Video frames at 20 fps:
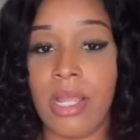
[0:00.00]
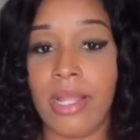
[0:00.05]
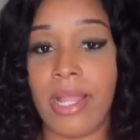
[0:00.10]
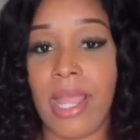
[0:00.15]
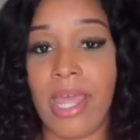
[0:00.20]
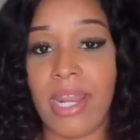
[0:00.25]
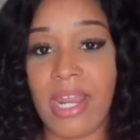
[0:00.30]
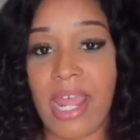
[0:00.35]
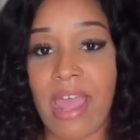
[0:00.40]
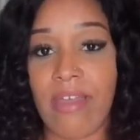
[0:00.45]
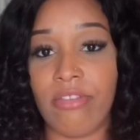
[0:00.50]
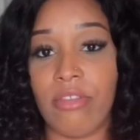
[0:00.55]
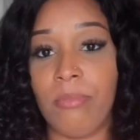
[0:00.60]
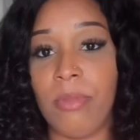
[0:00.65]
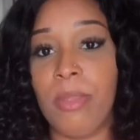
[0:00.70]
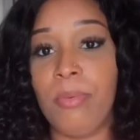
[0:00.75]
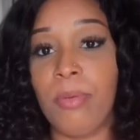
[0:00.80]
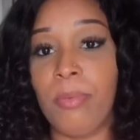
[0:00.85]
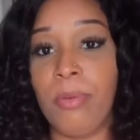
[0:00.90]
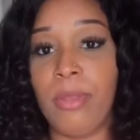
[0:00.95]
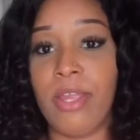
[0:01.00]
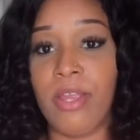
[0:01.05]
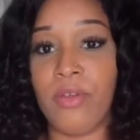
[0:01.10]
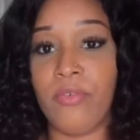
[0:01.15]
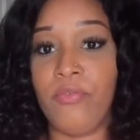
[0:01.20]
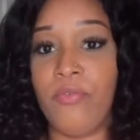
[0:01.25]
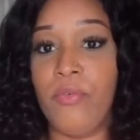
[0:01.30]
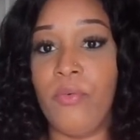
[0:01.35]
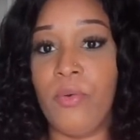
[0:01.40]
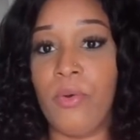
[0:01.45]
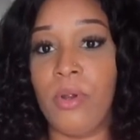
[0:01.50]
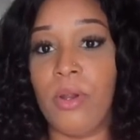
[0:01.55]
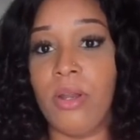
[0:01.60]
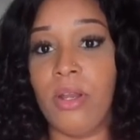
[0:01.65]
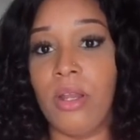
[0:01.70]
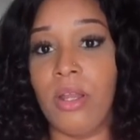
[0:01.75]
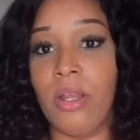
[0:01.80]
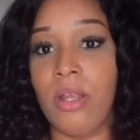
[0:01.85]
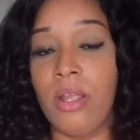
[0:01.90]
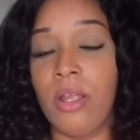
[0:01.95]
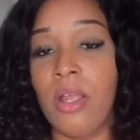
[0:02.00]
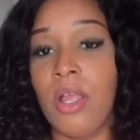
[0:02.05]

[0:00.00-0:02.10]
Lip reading: have to be prepared for